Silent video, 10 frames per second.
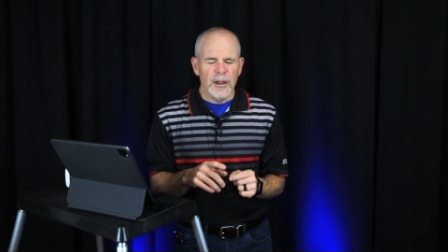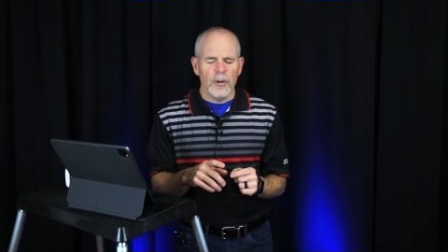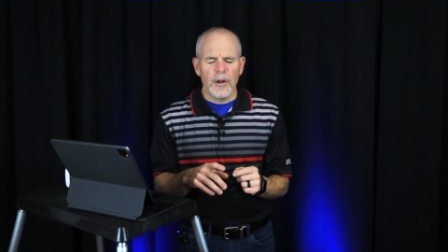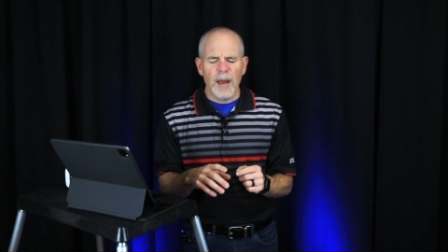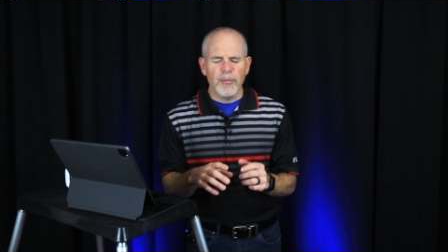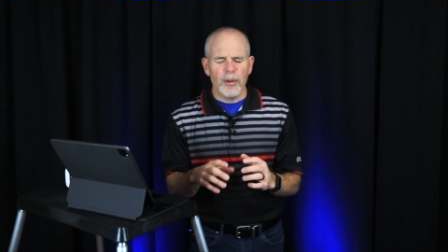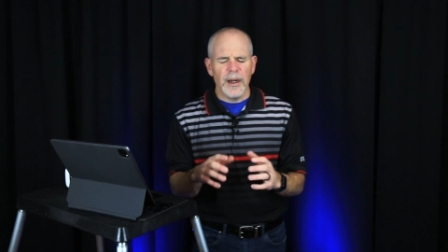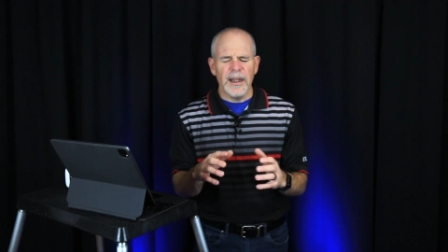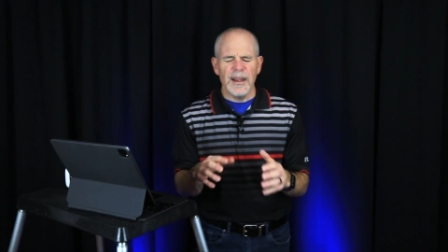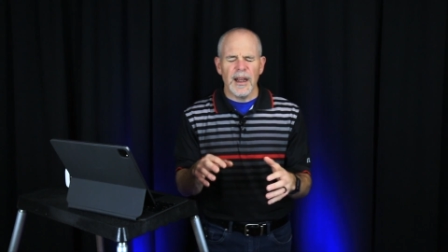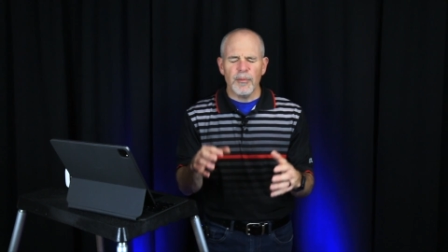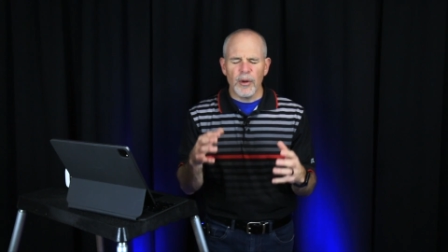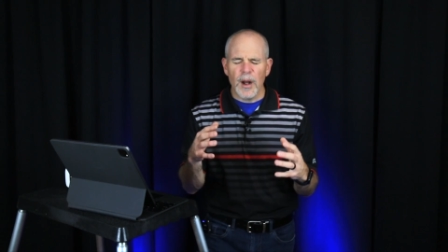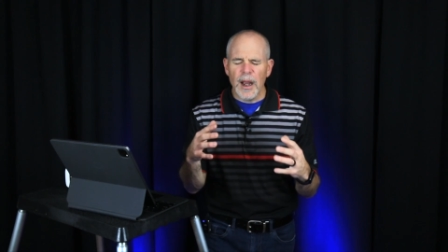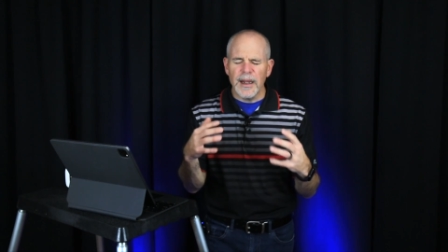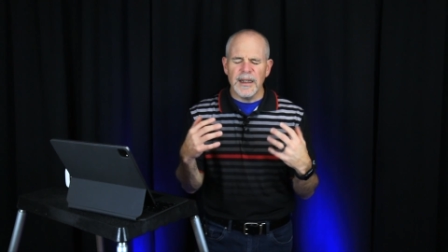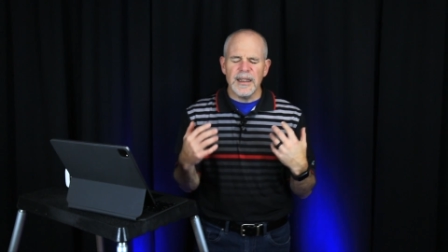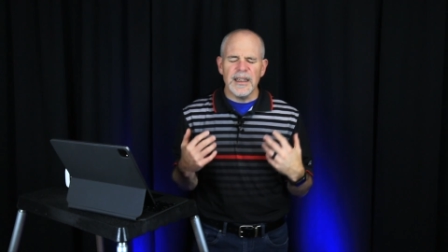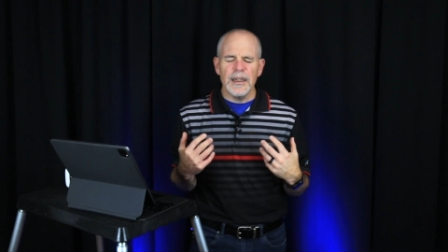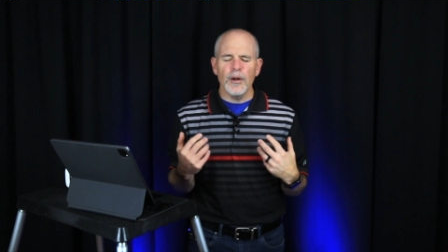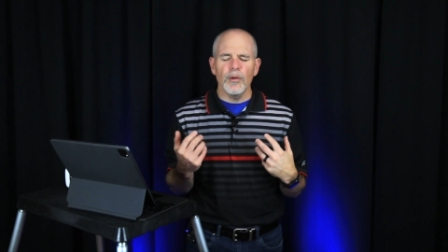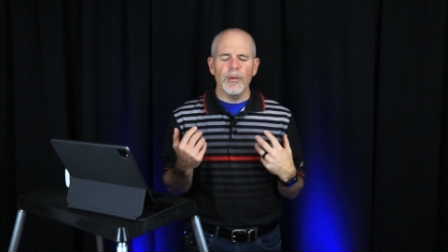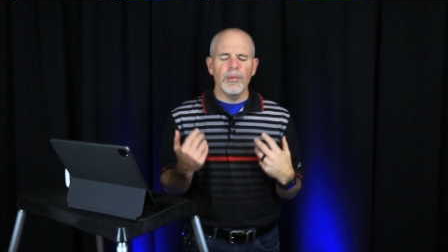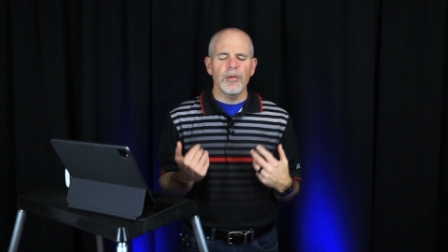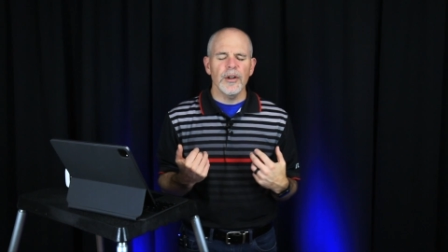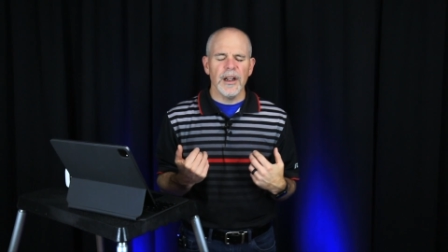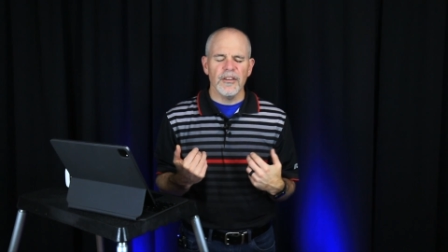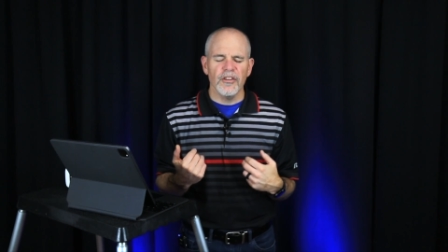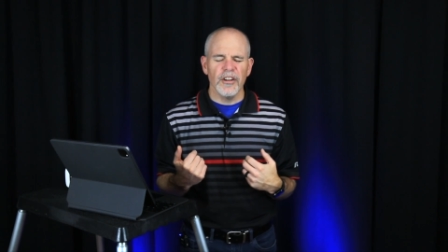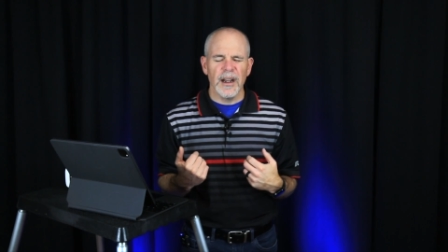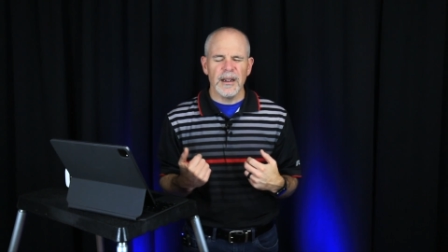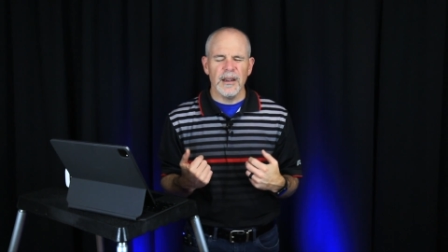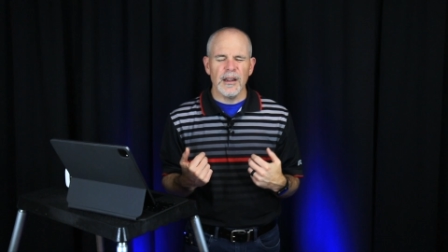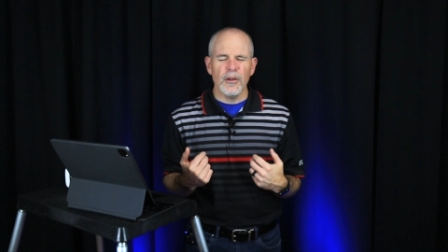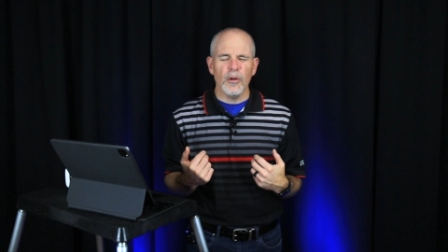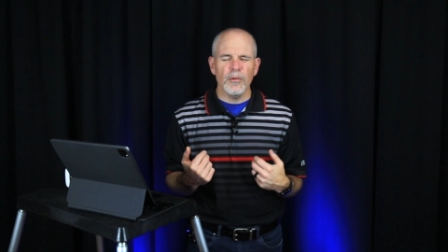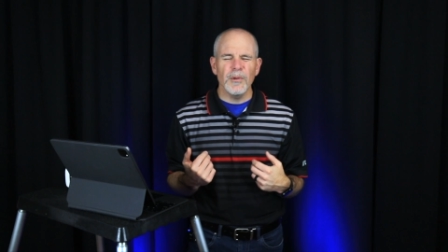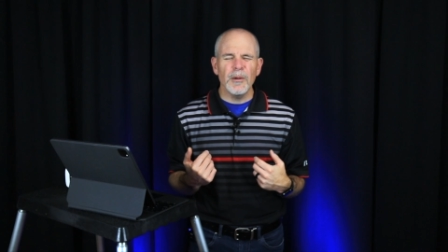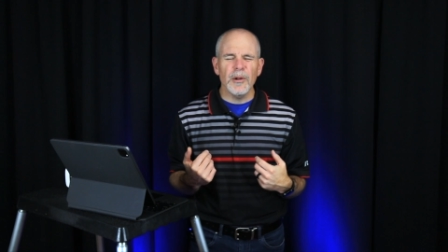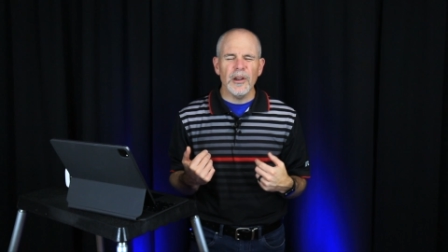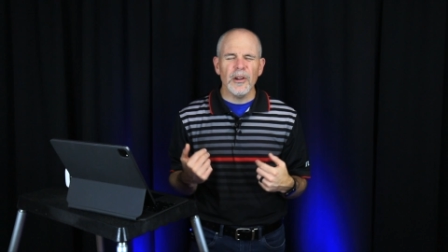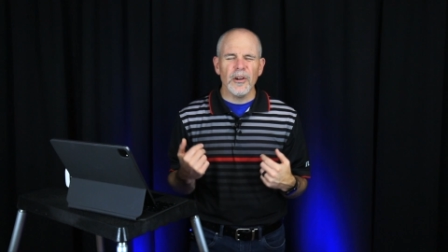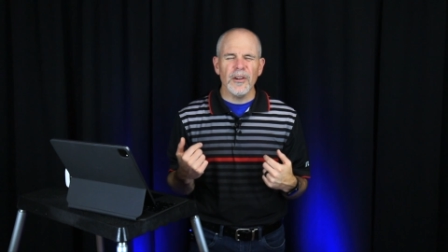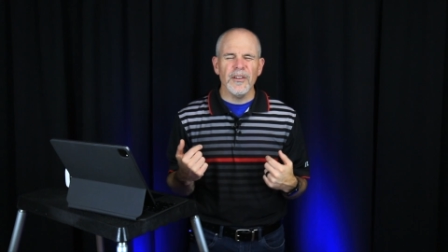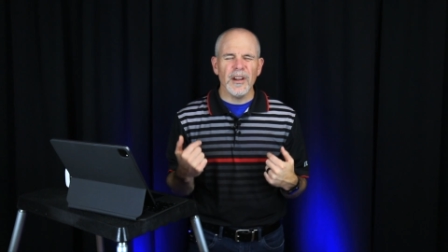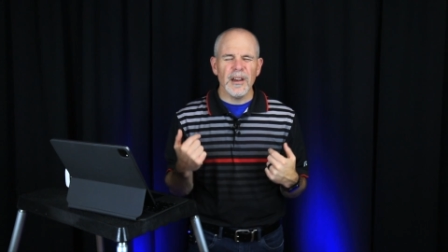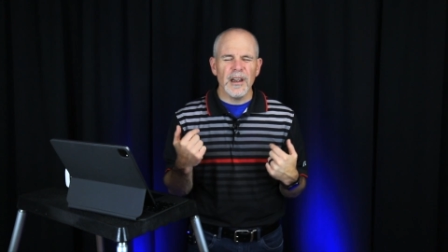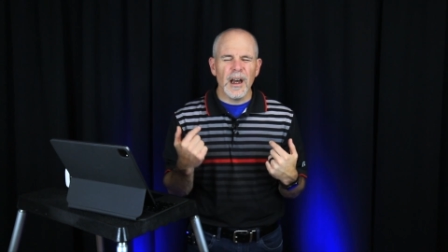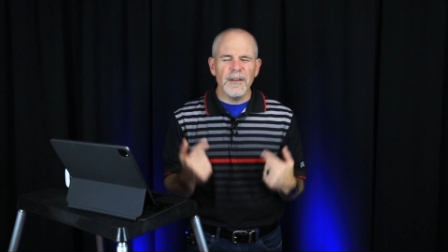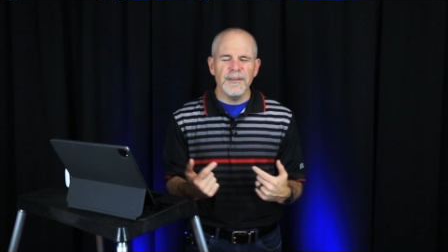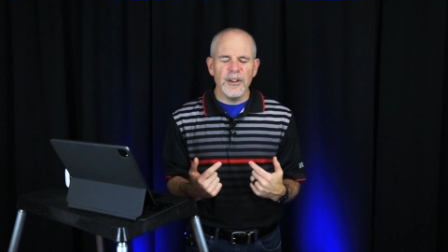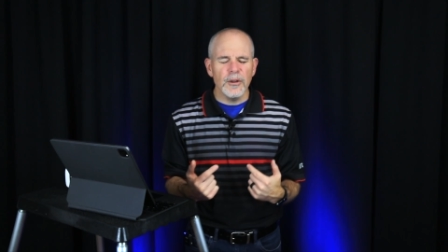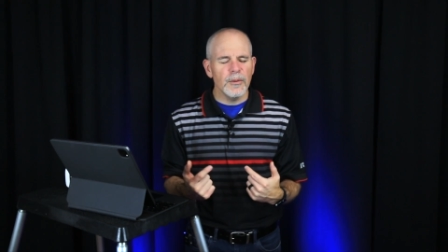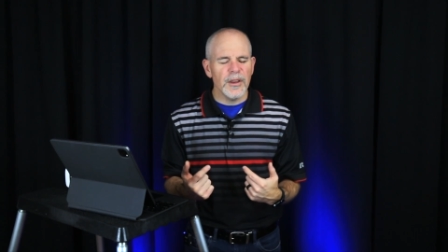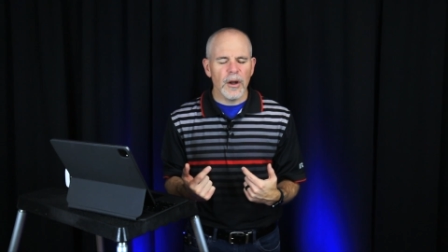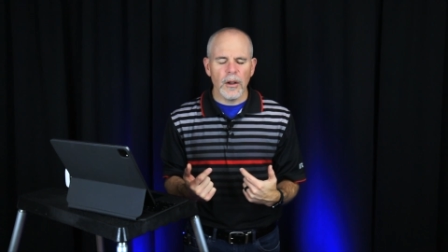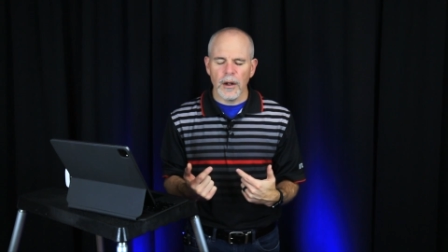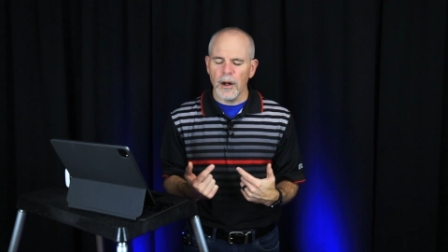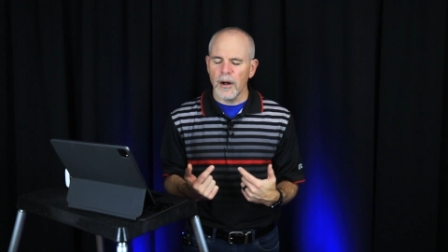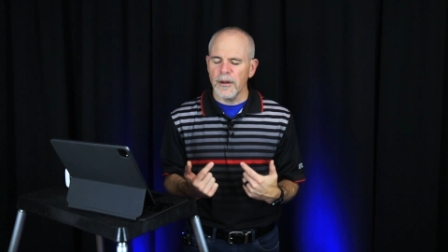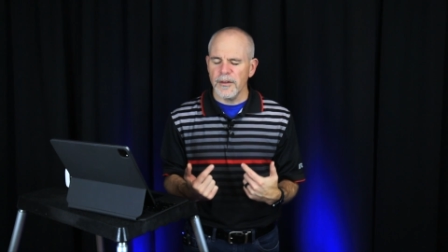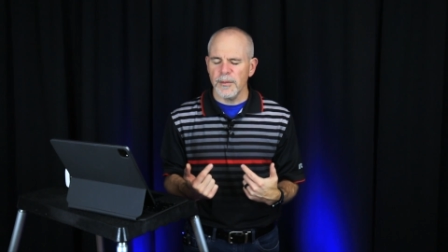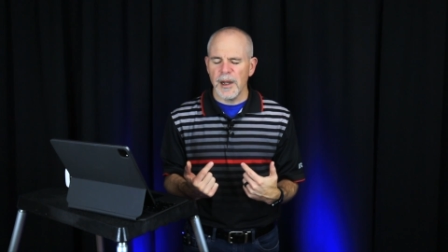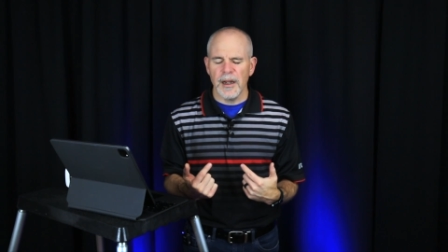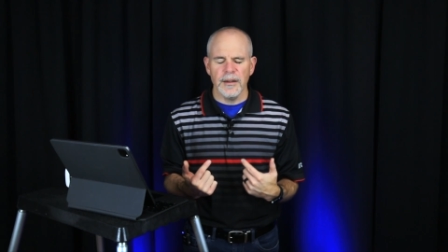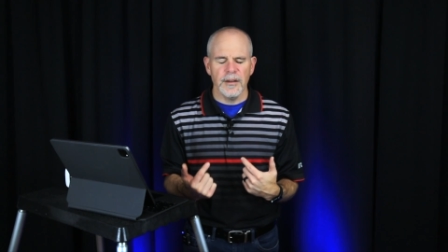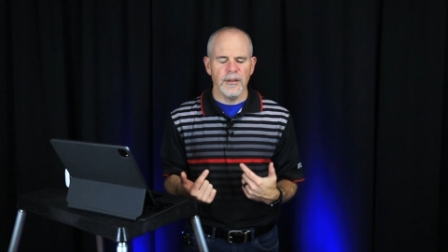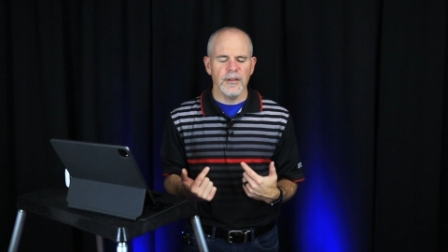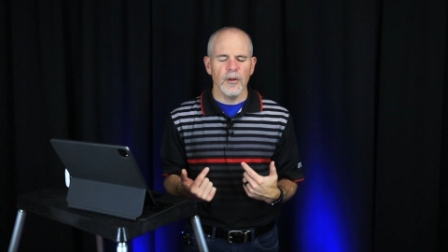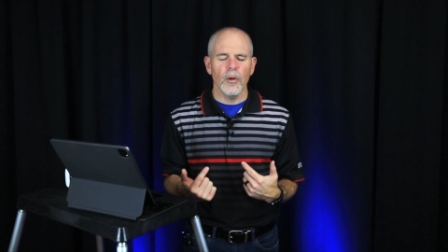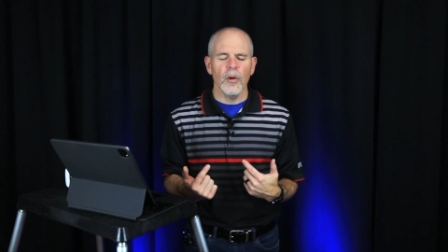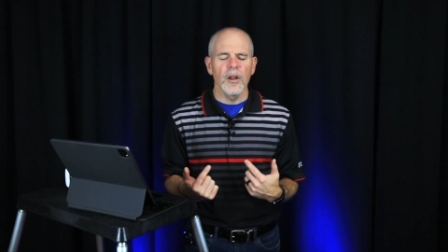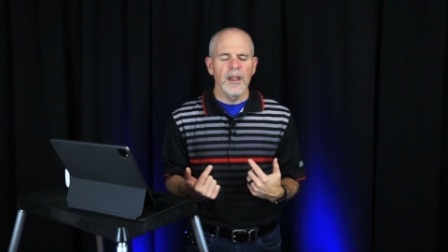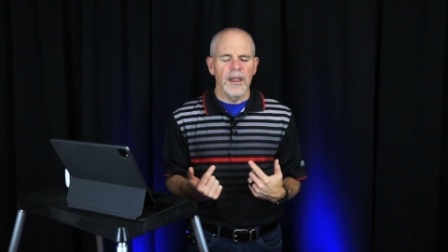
Lord, I pray that pride and ego would be put at check and that, Lord, we would learn to love you with all our hearts, mind, and soul.